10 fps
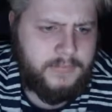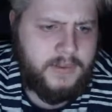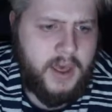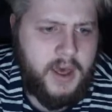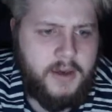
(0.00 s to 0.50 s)

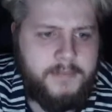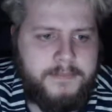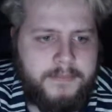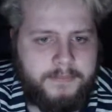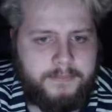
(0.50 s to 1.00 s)

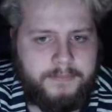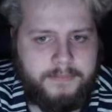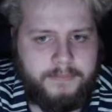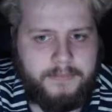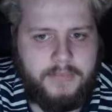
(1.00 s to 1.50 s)

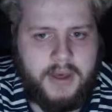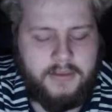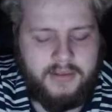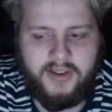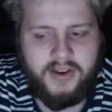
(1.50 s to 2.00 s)
Yeah,
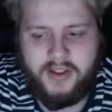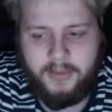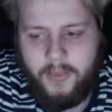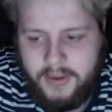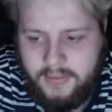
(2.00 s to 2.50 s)
it's
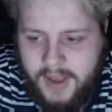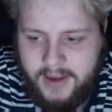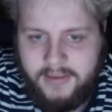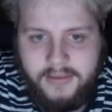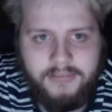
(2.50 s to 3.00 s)
understandable why you
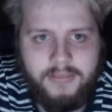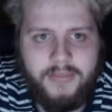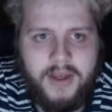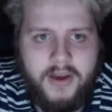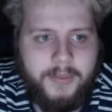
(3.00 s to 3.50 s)
can't
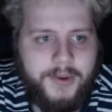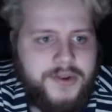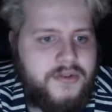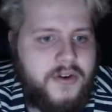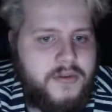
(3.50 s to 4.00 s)
upload
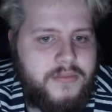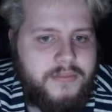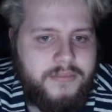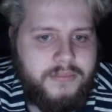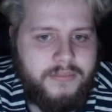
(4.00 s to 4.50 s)
your own
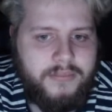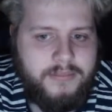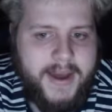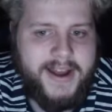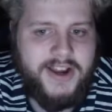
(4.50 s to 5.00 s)

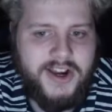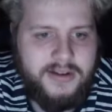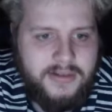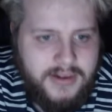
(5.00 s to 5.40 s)
badge.